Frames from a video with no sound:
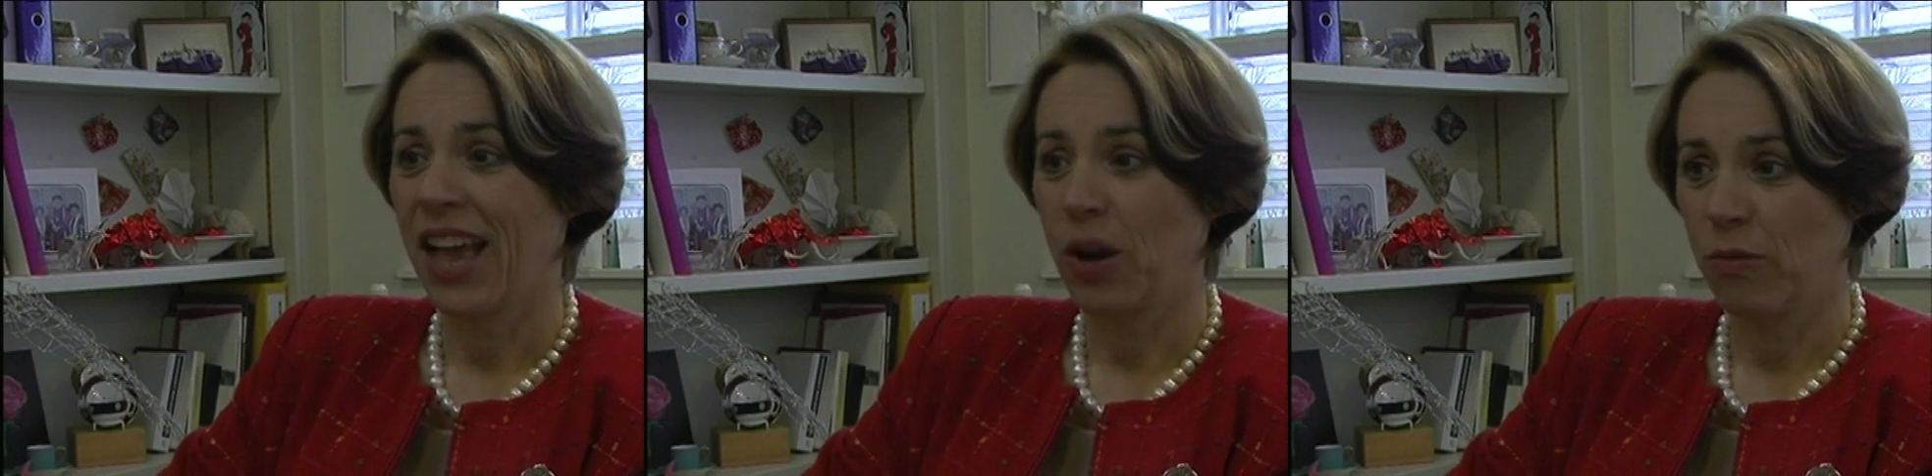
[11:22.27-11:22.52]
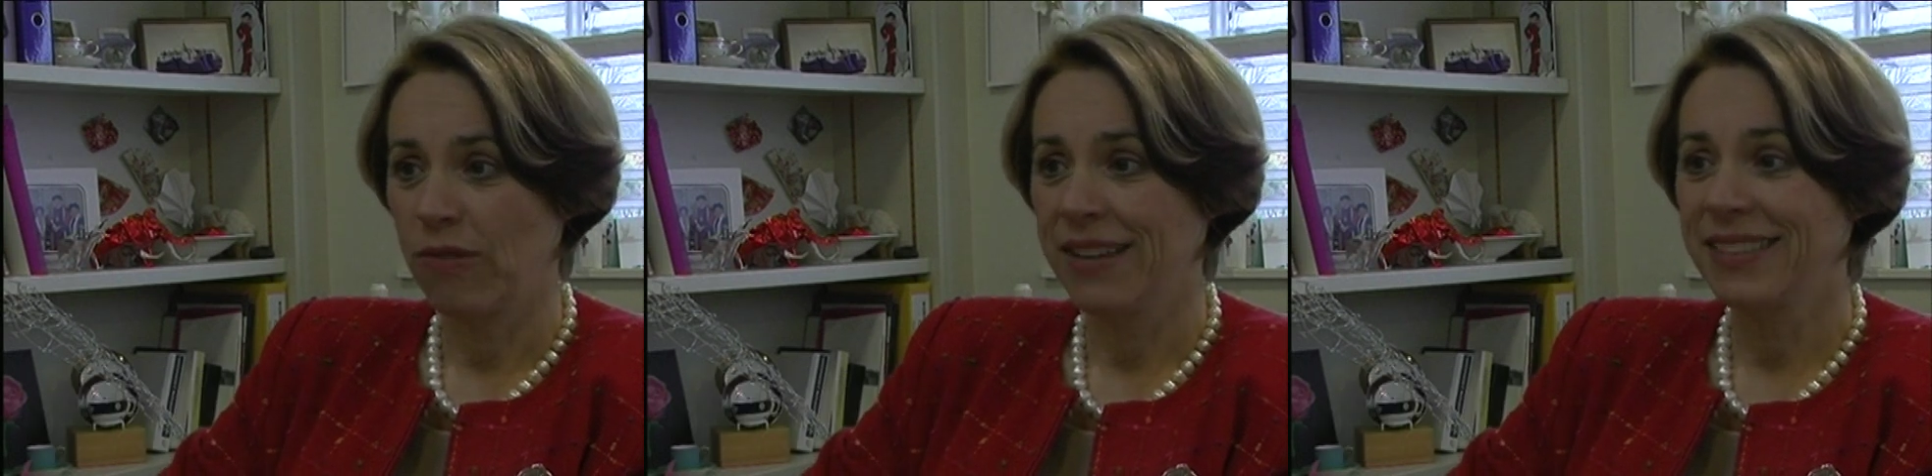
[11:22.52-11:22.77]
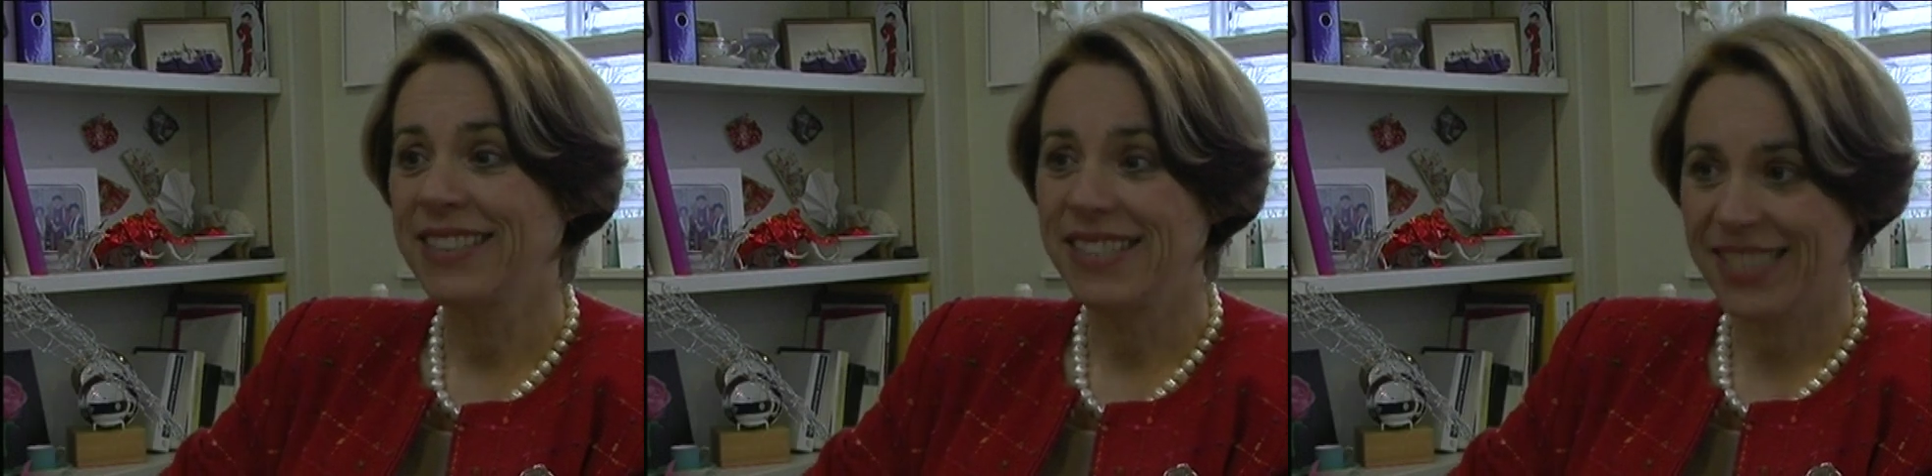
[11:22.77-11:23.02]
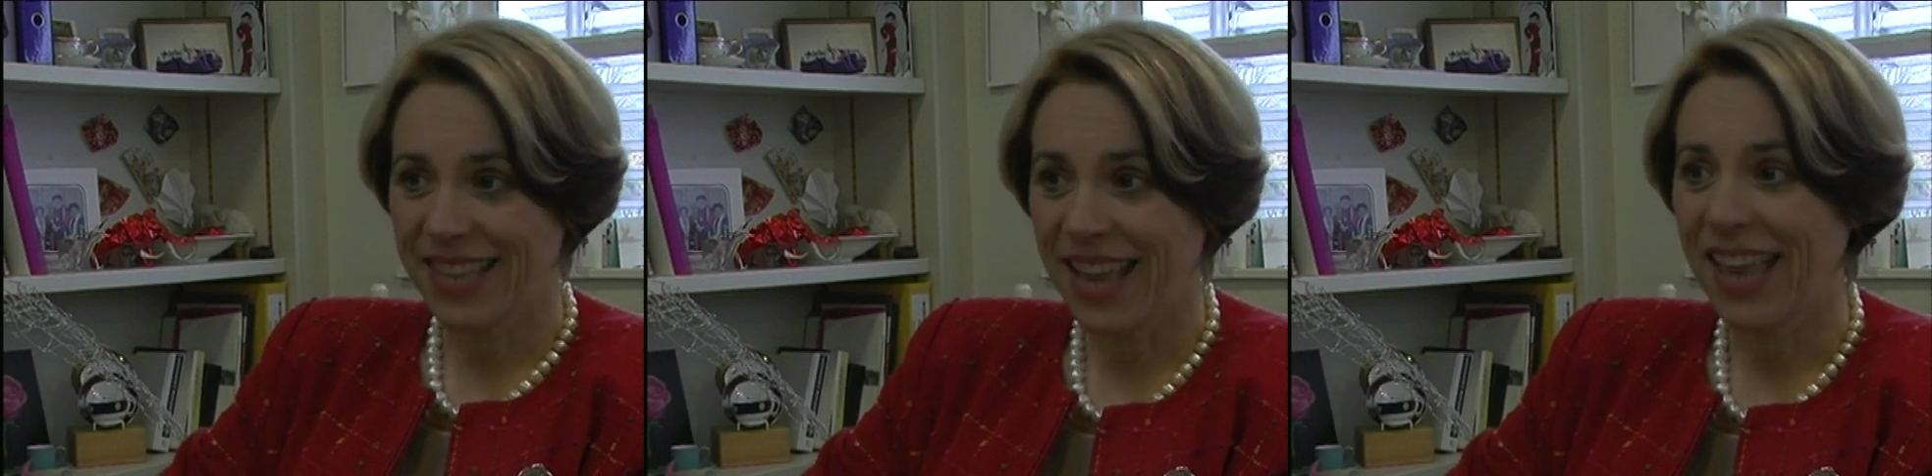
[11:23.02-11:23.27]
a real
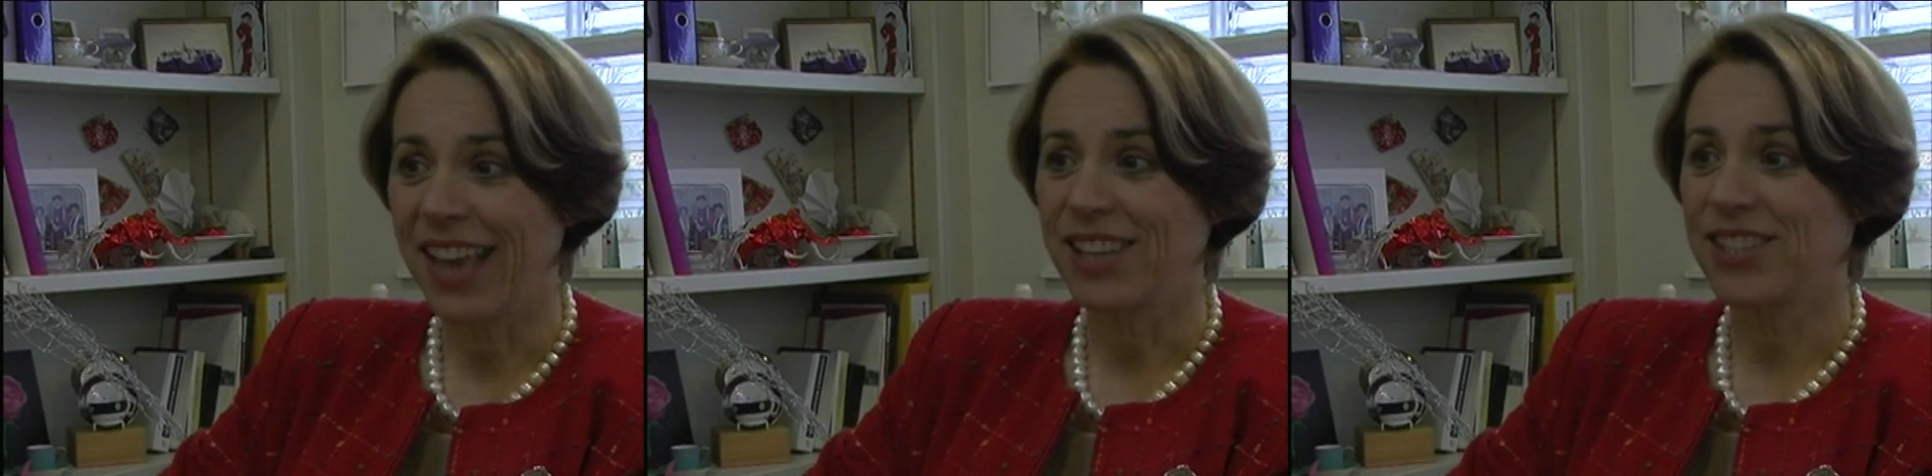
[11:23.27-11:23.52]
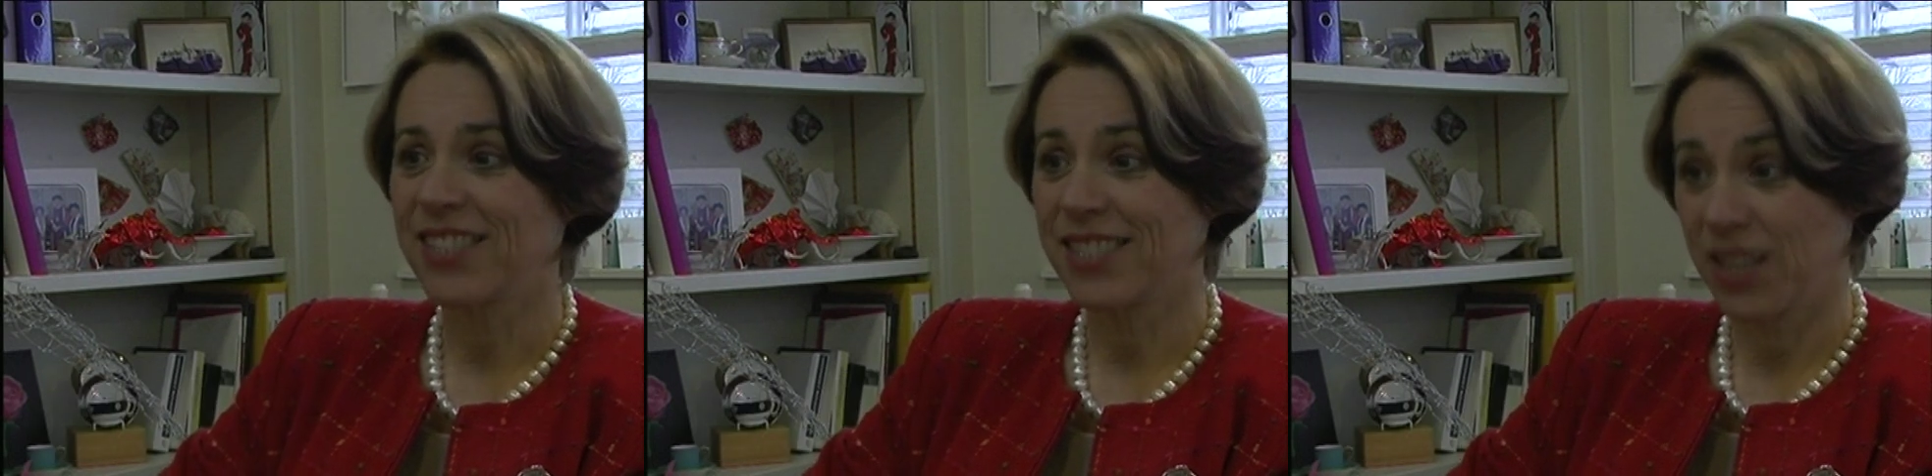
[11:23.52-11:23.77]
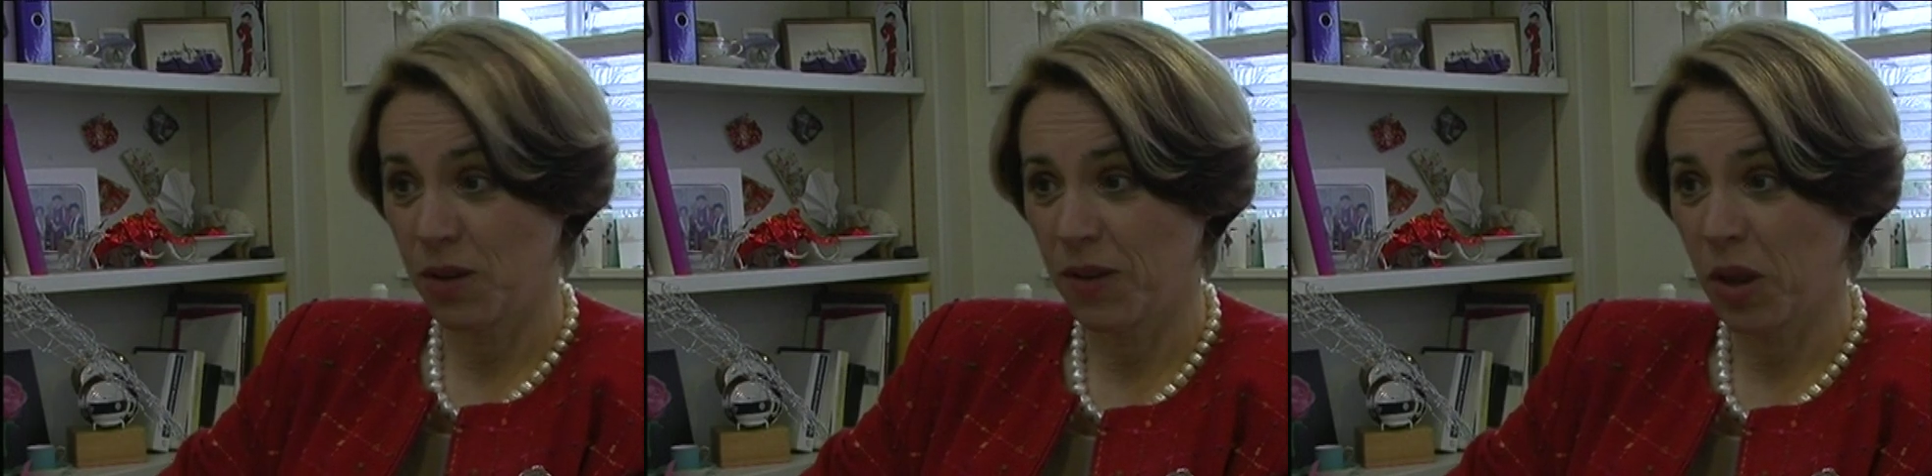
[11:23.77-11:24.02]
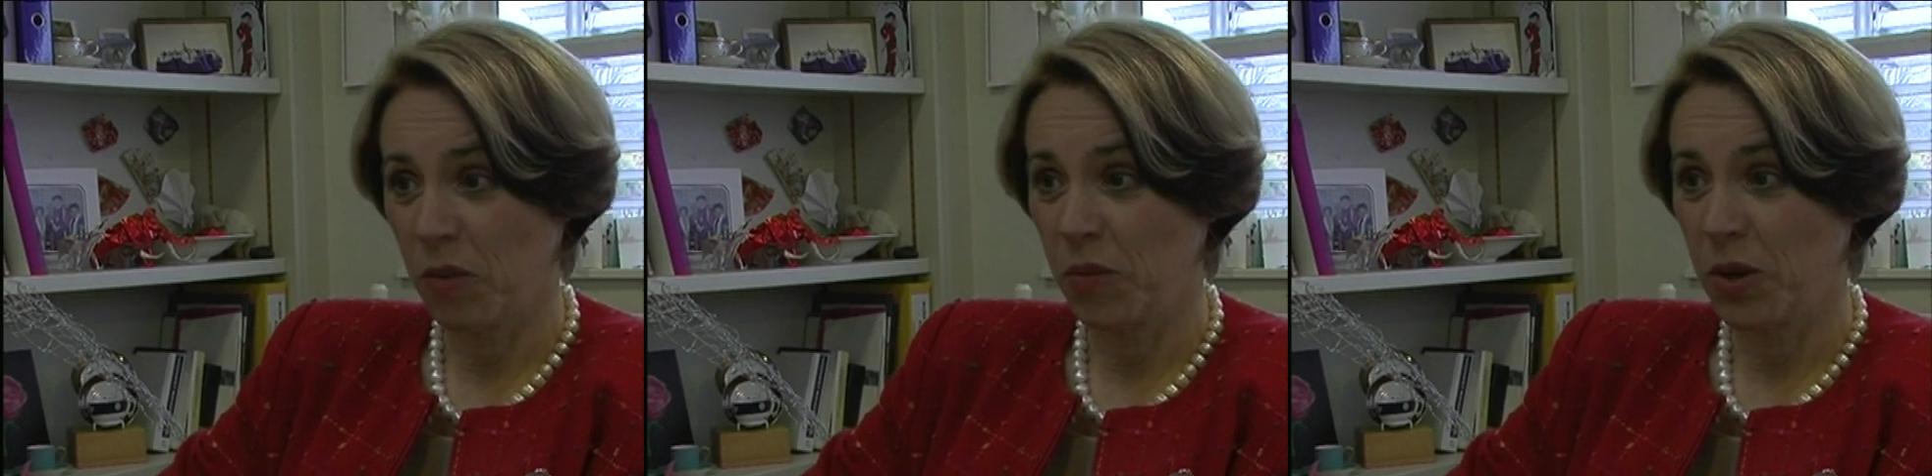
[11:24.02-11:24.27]
desire to serve
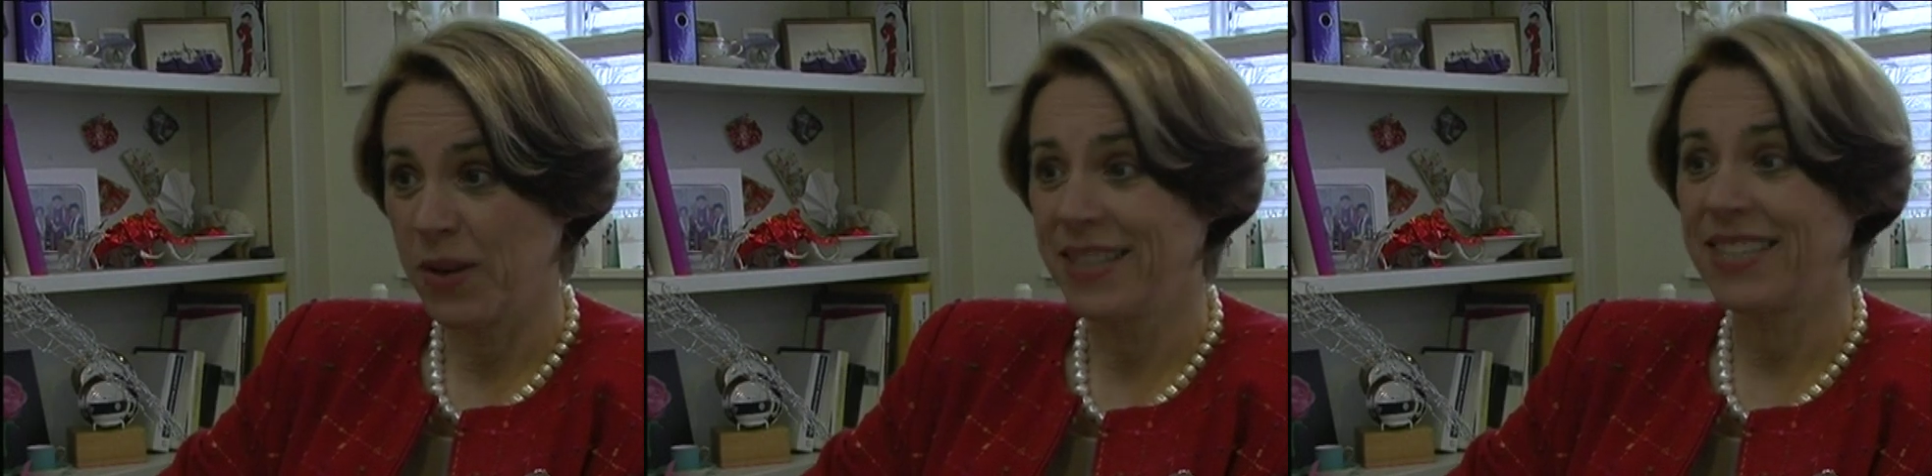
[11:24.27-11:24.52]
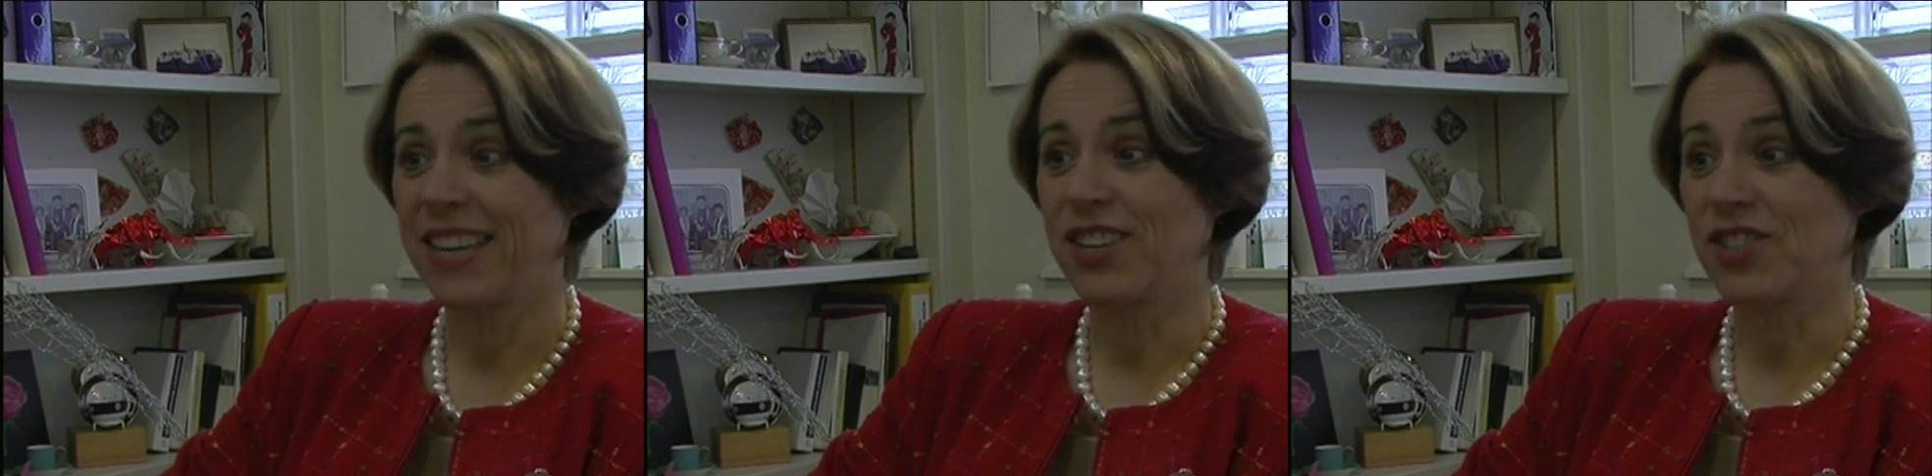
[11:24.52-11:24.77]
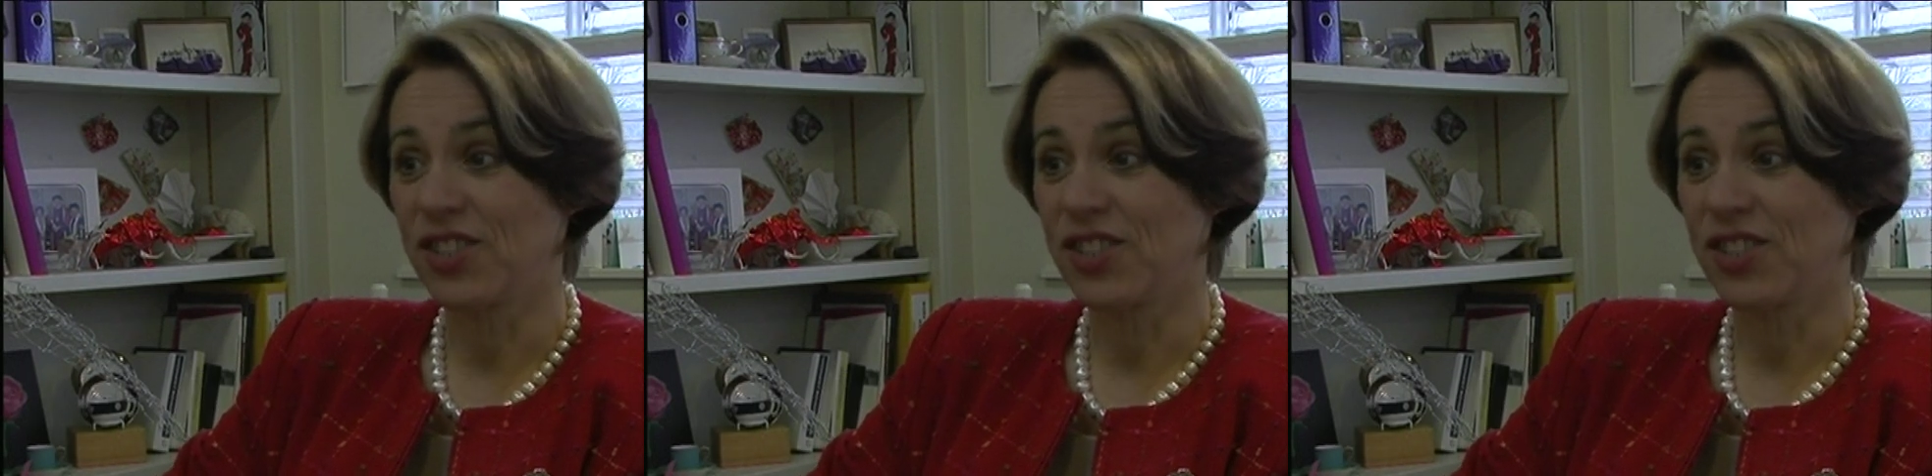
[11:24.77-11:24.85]
the community and